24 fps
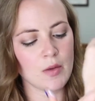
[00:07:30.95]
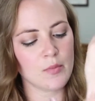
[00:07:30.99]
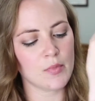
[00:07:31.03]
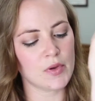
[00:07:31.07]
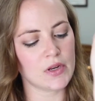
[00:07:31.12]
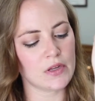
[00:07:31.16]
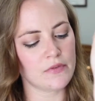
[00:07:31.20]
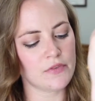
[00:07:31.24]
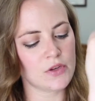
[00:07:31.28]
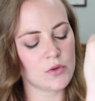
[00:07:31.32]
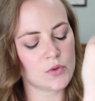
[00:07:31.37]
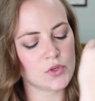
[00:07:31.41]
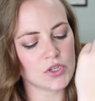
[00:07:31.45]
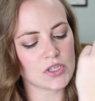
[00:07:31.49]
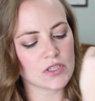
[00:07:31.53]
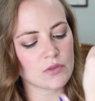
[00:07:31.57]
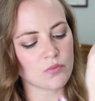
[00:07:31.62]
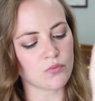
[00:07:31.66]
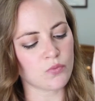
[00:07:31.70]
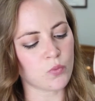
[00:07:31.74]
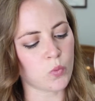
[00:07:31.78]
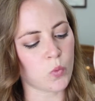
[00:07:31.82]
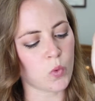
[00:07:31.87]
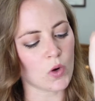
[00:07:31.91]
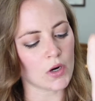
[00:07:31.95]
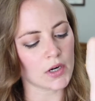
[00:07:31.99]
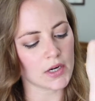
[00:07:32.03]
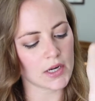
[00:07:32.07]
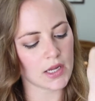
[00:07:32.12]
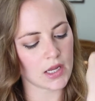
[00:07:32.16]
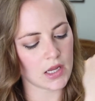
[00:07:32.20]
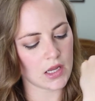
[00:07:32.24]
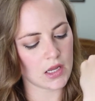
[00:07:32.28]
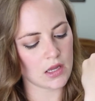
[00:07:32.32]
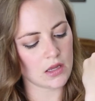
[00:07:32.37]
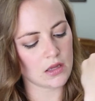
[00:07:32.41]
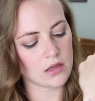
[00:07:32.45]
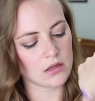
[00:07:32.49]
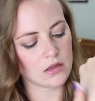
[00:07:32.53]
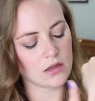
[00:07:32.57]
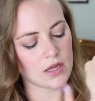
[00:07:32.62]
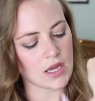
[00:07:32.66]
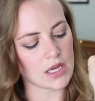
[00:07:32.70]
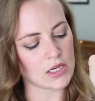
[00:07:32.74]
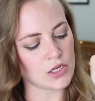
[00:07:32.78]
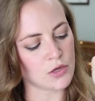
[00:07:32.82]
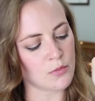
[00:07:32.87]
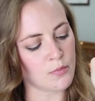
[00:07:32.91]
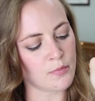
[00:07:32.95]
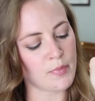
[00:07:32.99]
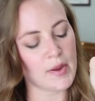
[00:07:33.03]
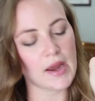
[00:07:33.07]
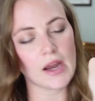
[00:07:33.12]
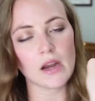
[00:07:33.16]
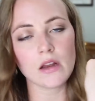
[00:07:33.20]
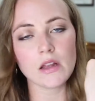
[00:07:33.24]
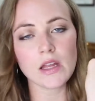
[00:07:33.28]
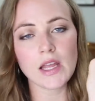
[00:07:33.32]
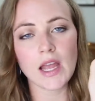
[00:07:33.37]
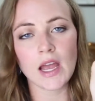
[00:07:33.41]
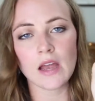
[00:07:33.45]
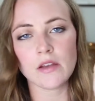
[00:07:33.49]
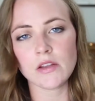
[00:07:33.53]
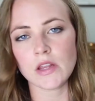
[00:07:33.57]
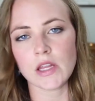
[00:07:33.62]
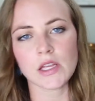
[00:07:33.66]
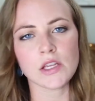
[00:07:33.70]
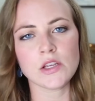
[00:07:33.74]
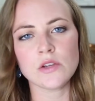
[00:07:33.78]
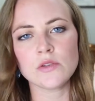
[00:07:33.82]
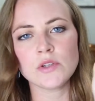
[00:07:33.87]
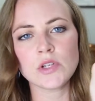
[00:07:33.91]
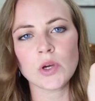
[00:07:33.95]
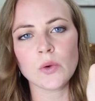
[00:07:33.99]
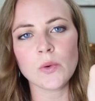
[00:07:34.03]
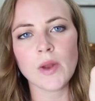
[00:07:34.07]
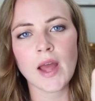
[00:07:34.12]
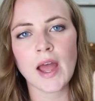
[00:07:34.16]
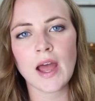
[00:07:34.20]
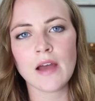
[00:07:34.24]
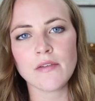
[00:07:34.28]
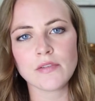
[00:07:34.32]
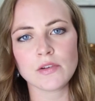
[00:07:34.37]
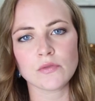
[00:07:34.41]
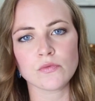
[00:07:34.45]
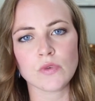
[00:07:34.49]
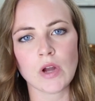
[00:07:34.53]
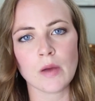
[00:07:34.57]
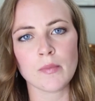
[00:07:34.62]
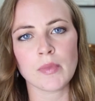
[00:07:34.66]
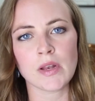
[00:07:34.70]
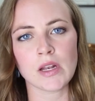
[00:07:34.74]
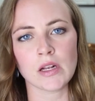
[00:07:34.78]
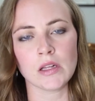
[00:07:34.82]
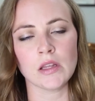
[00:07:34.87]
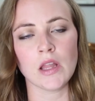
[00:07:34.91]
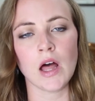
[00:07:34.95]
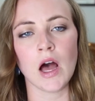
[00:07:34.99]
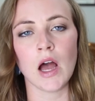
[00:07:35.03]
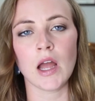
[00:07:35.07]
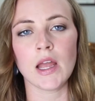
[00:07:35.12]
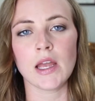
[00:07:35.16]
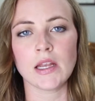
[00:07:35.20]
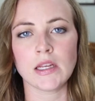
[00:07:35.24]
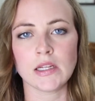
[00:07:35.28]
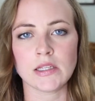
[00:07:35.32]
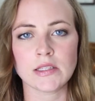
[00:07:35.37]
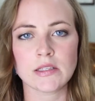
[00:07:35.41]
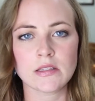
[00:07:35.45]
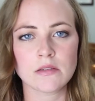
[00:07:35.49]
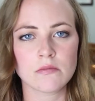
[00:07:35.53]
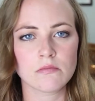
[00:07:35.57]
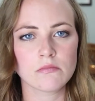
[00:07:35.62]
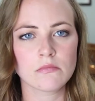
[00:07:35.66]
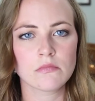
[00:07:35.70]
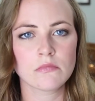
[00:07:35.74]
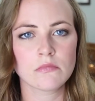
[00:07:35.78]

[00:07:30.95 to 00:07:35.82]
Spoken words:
but if you just work it, and you barely have, like, you don't have to rub it in a lot, and it's